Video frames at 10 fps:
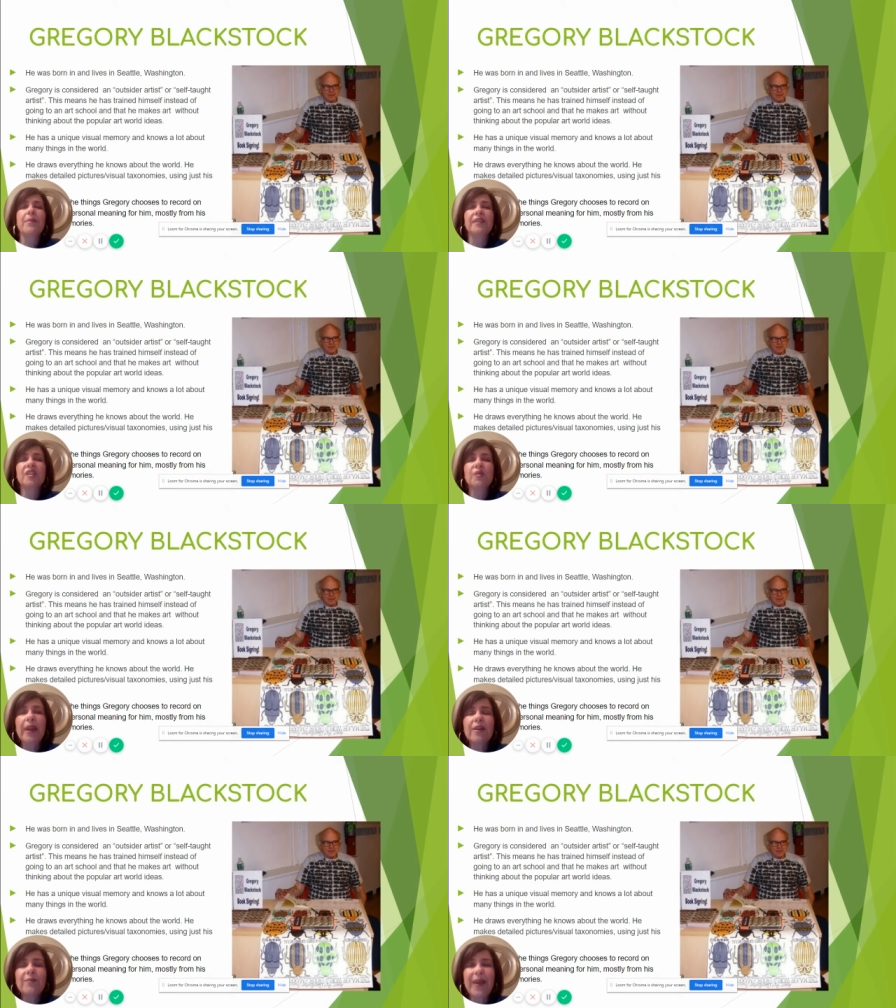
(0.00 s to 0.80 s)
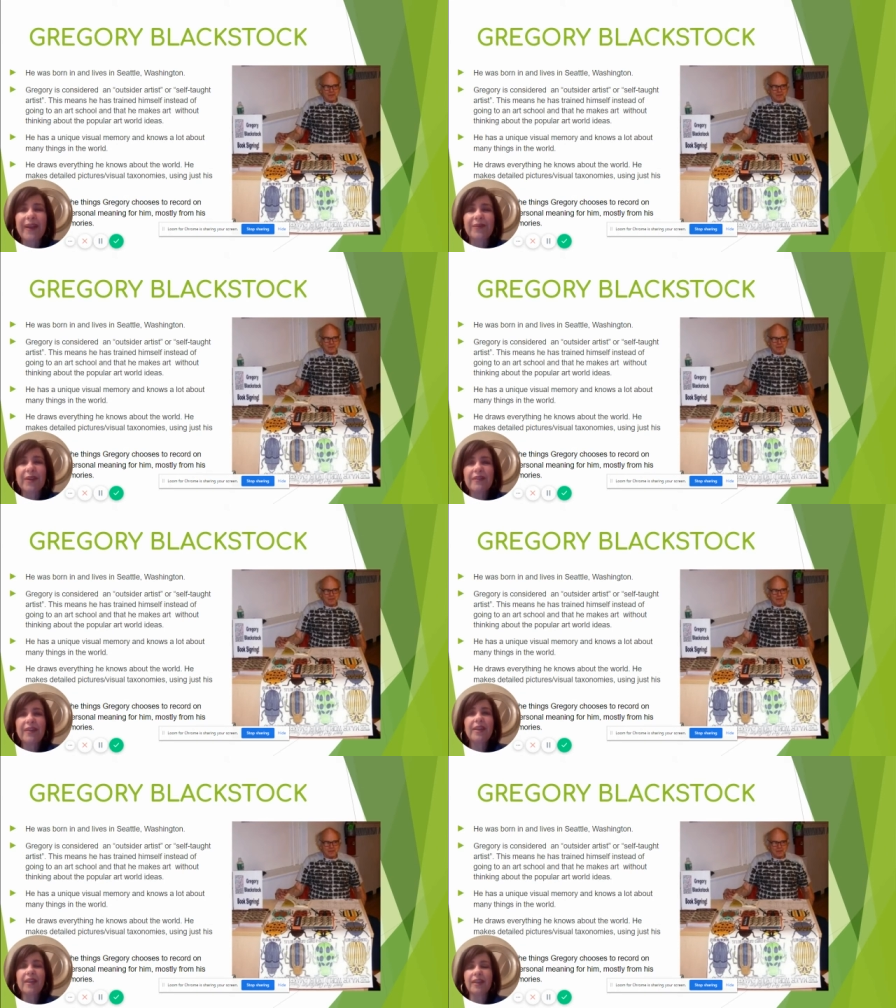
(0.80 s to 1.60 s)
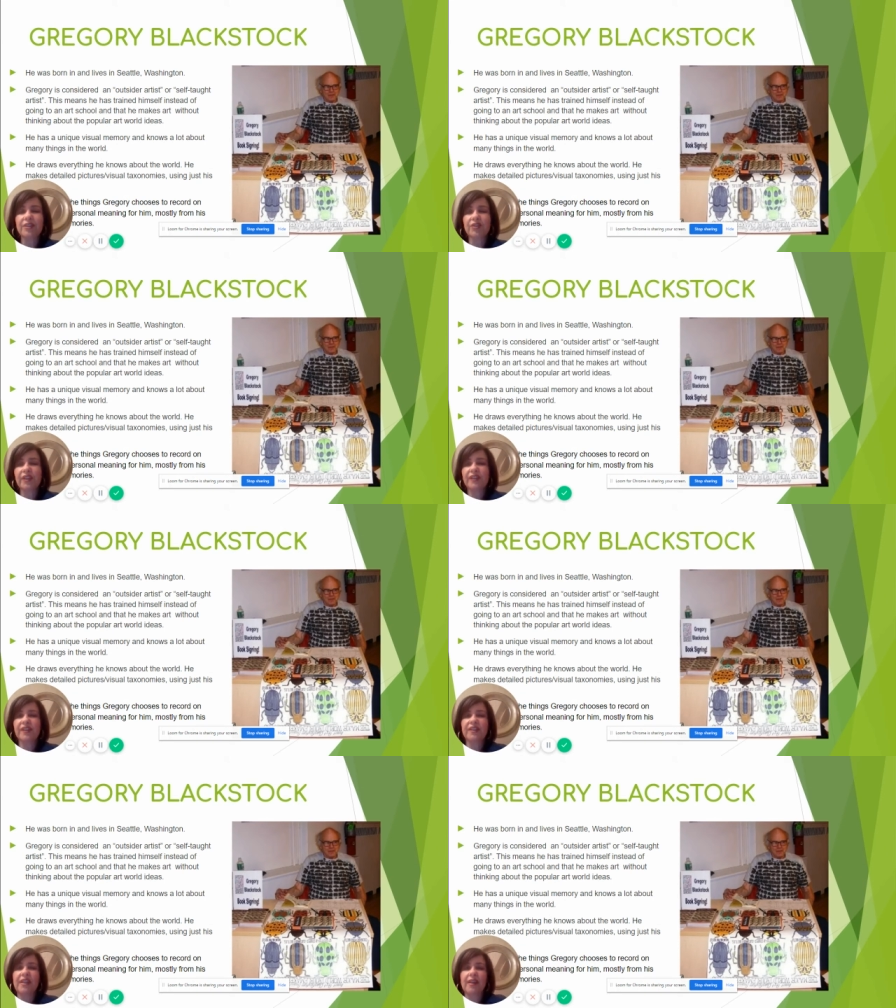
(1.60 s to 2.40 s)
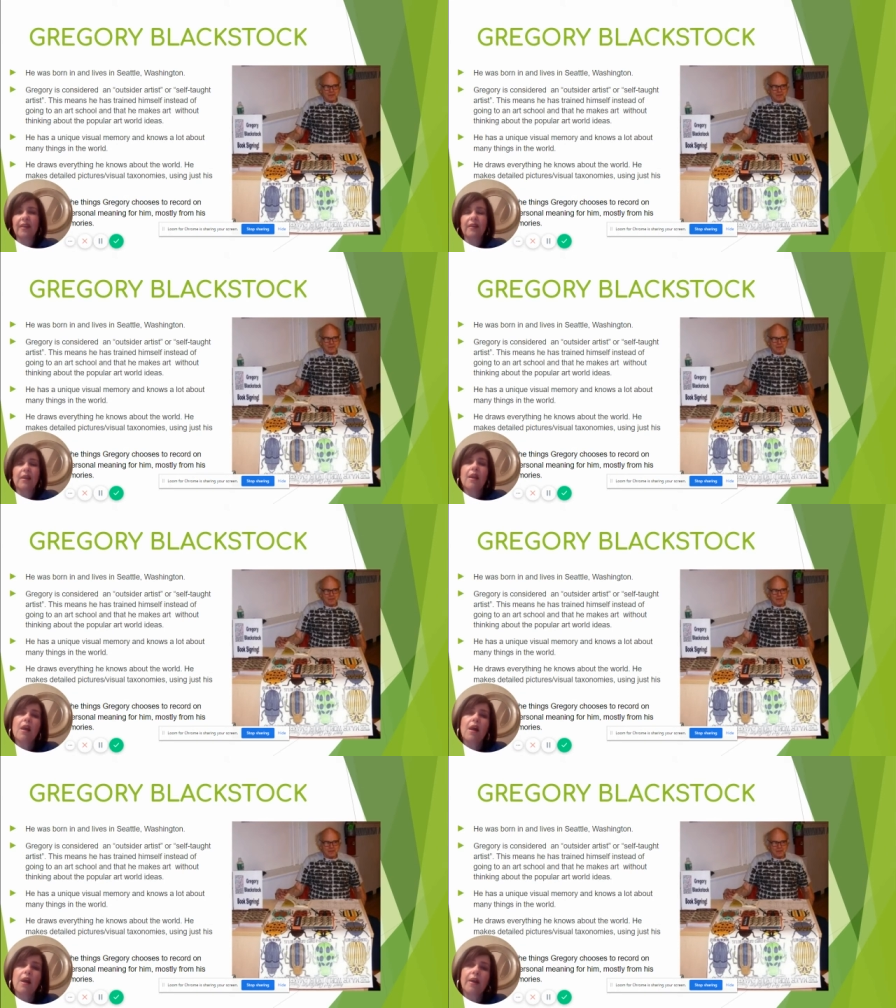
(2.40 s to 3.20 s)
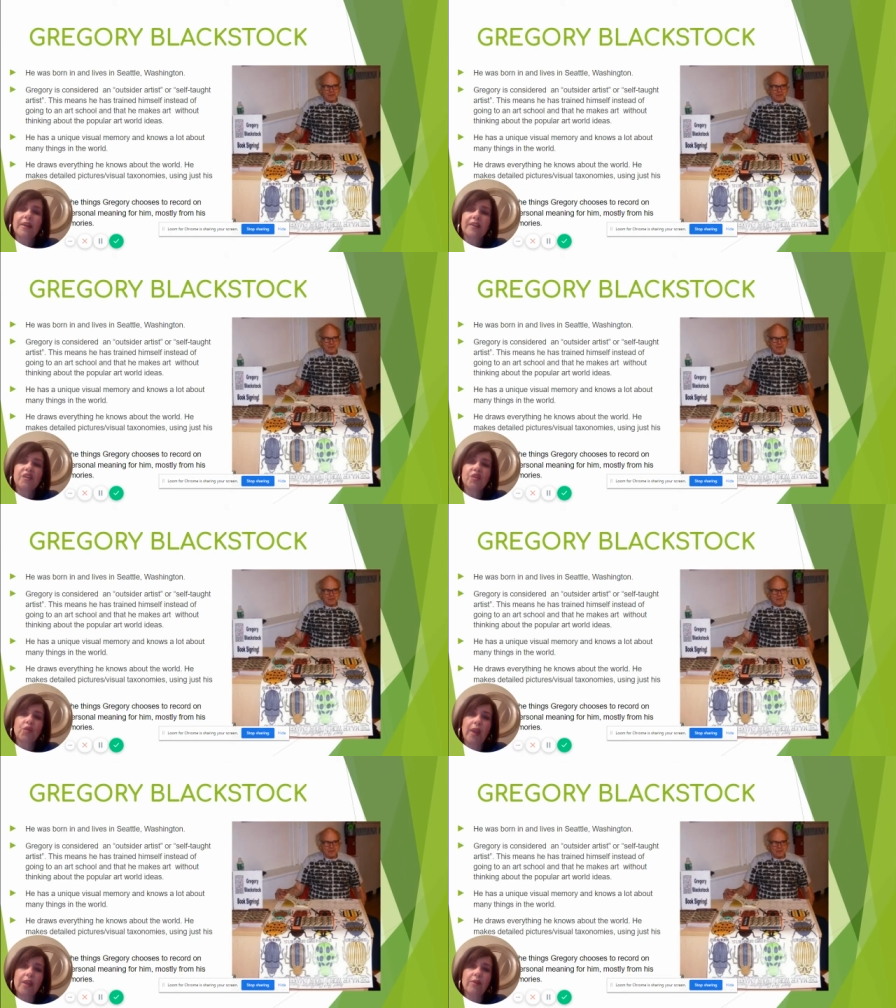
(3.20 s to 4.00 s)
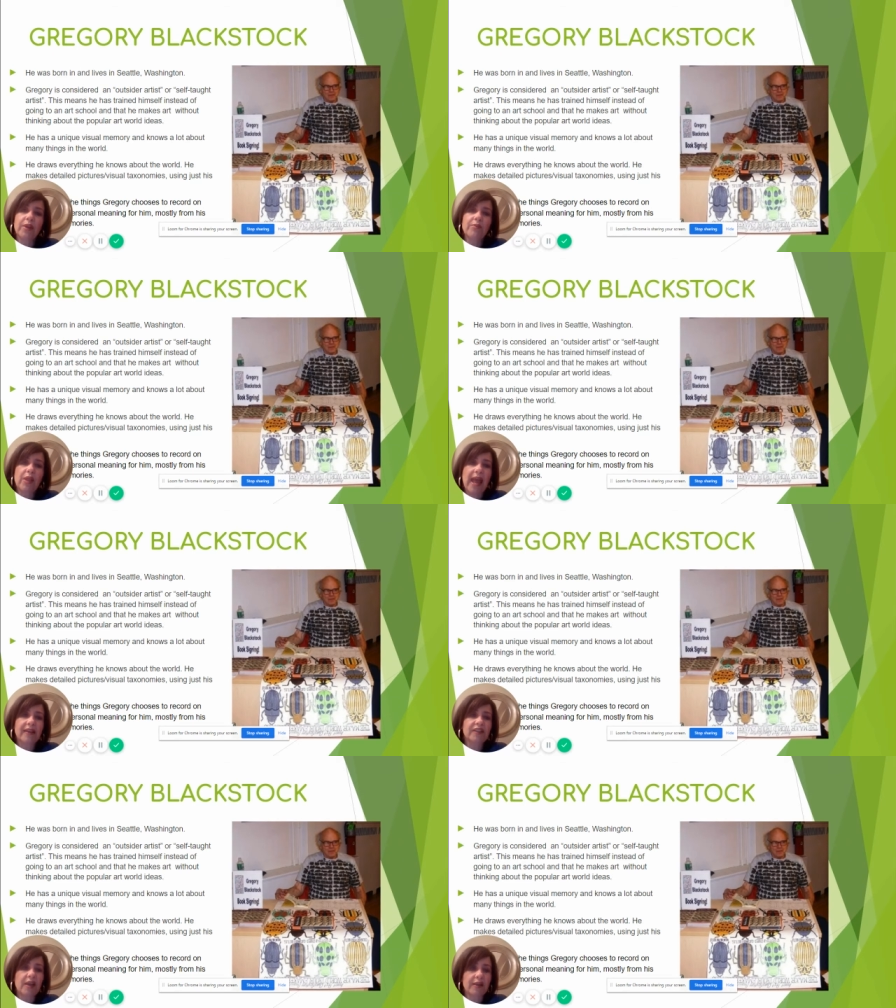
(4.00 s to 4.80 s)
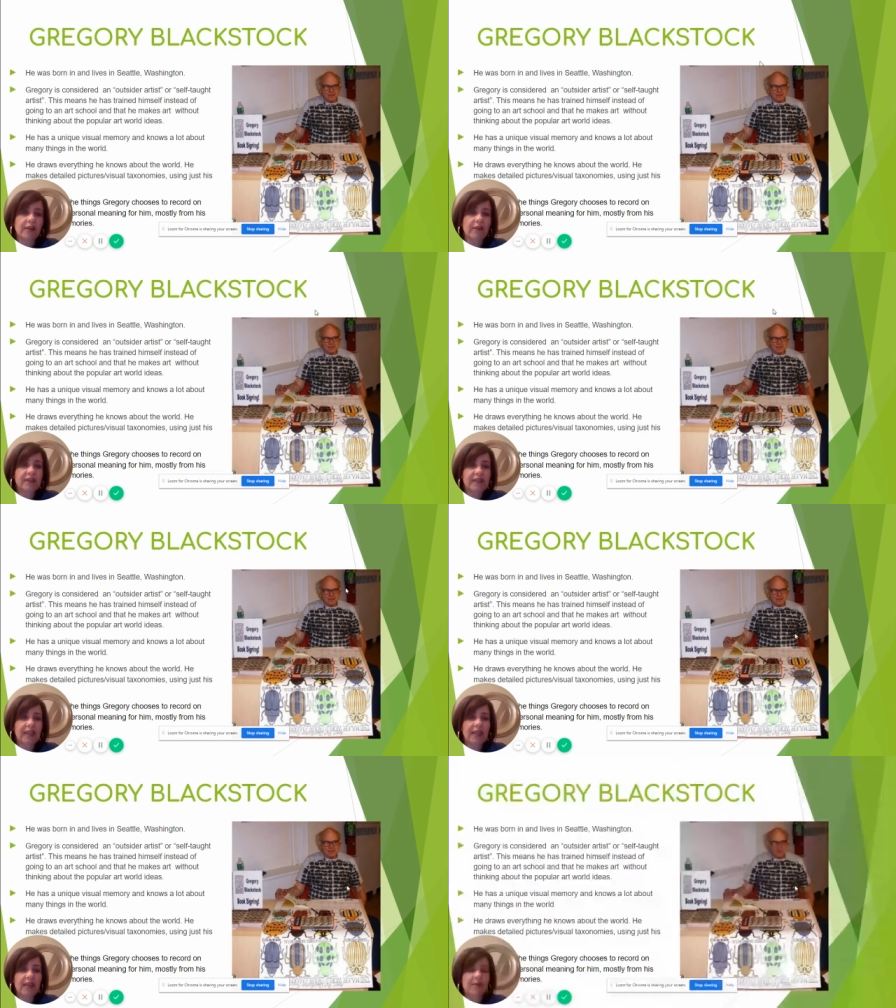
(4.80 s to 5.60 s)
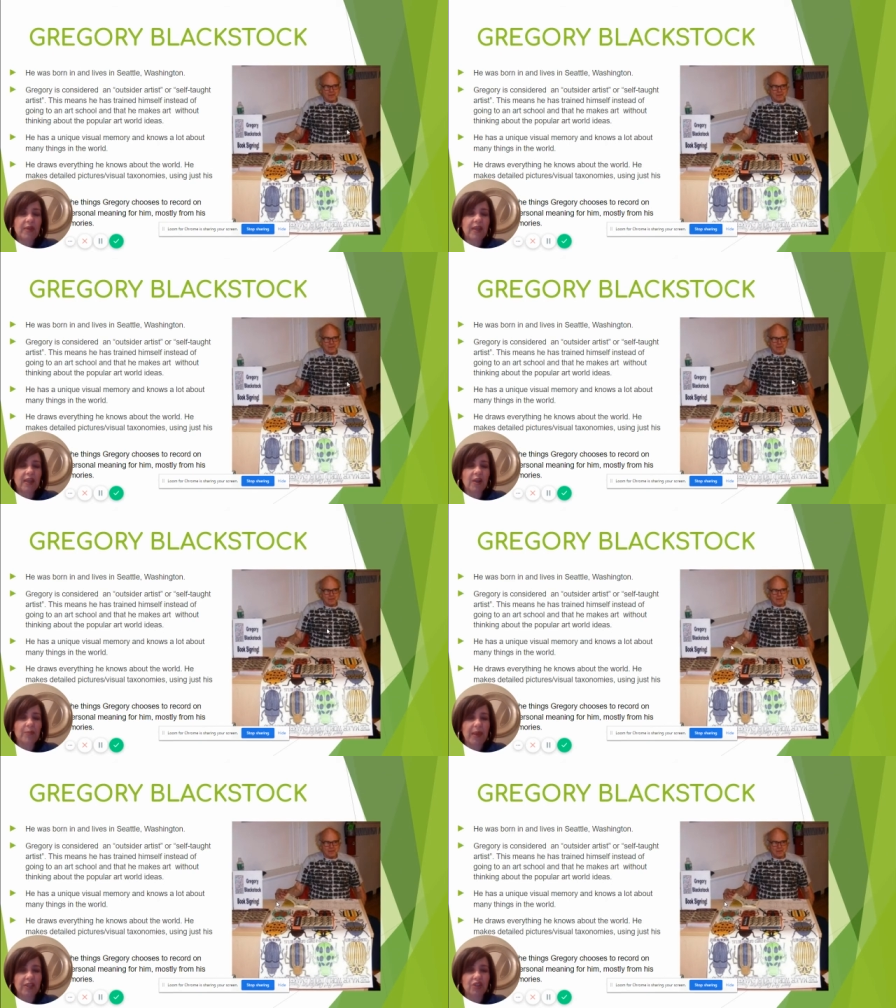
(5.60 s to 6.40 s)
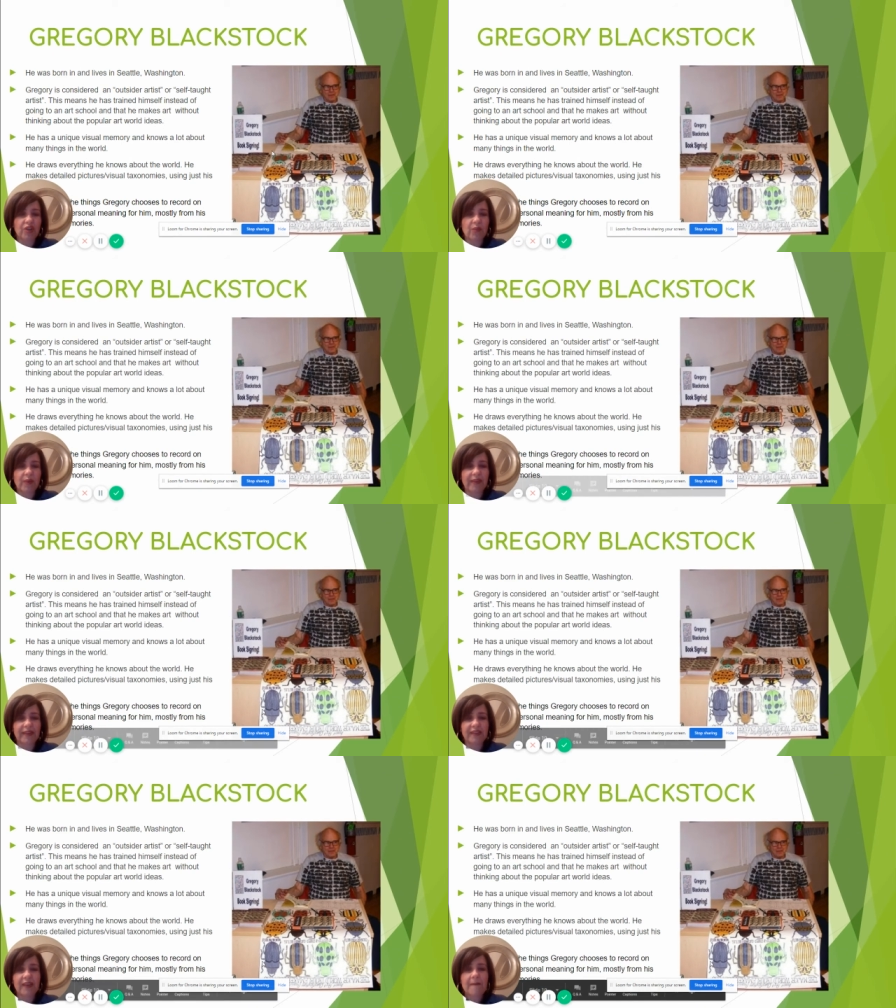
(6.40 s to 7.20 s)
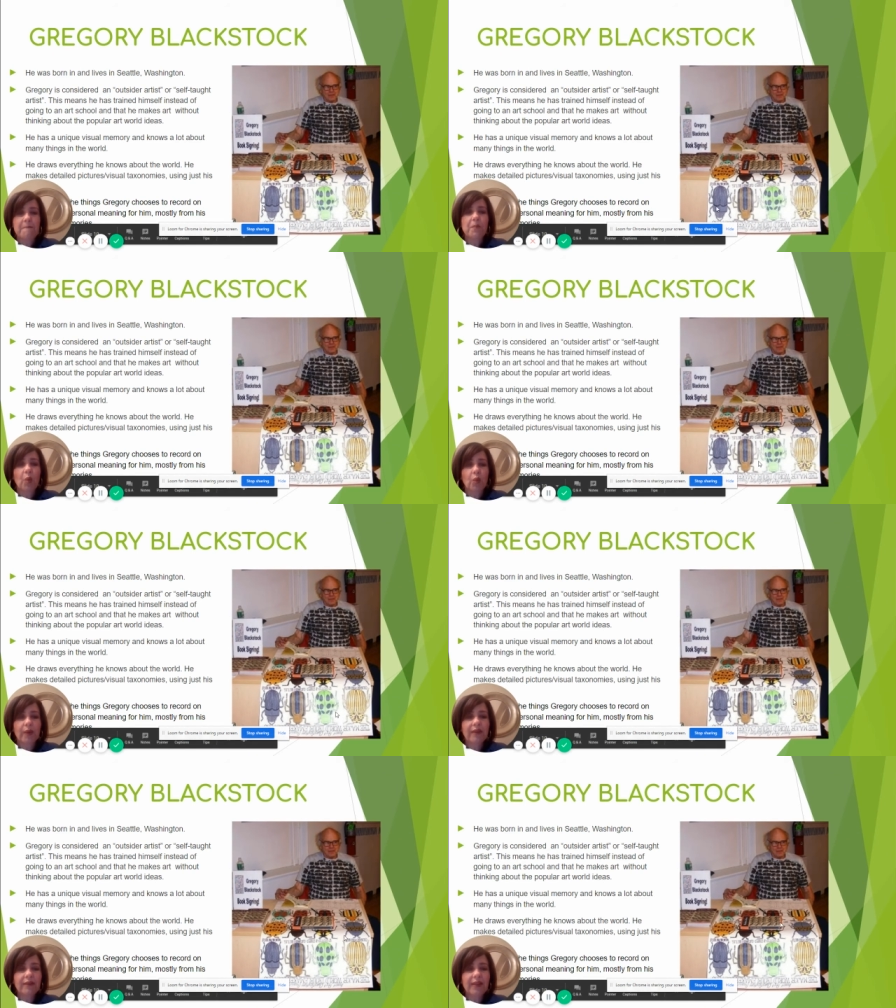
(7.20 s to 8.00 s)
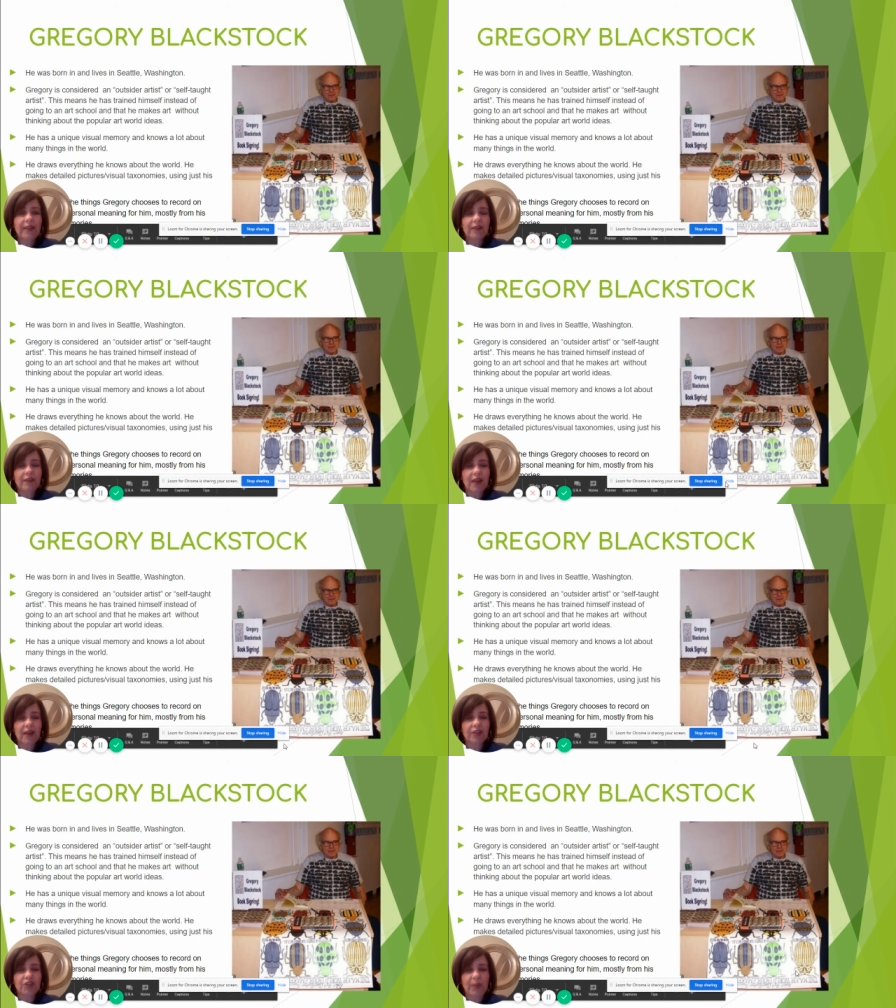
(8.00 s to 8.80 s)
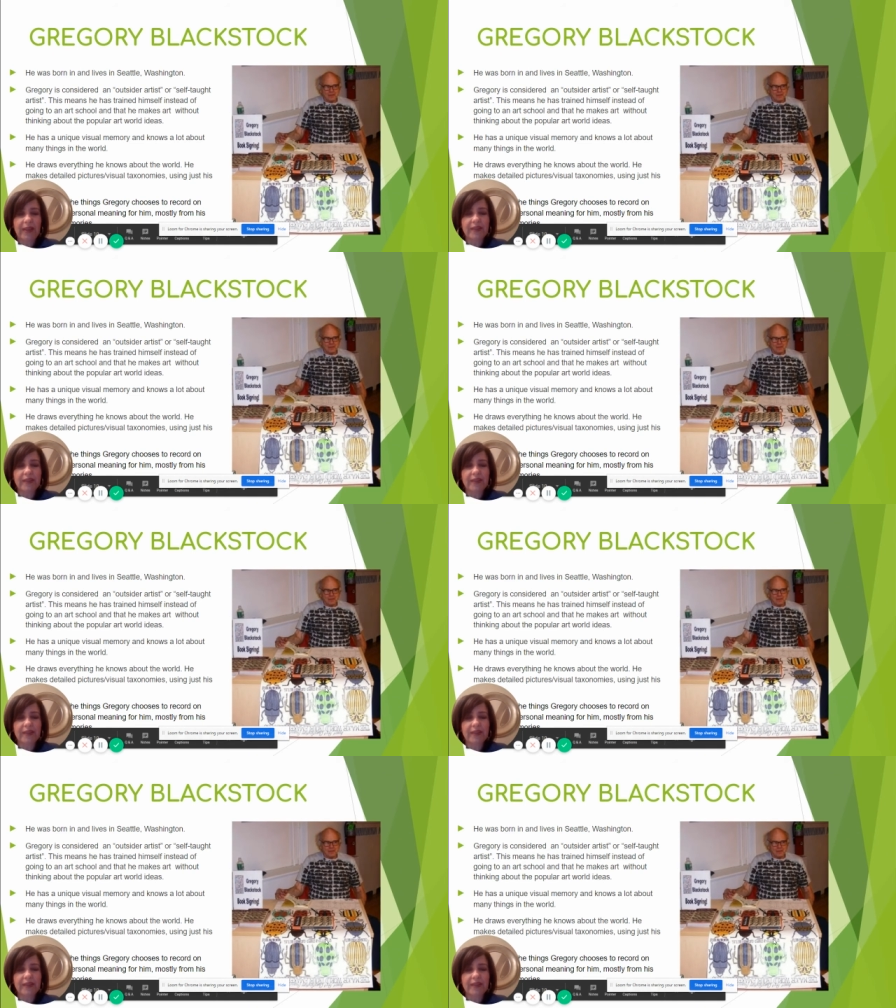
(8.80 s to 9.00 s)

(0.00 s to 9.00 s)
inspired by a really interesting artist, Gregory Blackstock. You can see him here pictured with this really large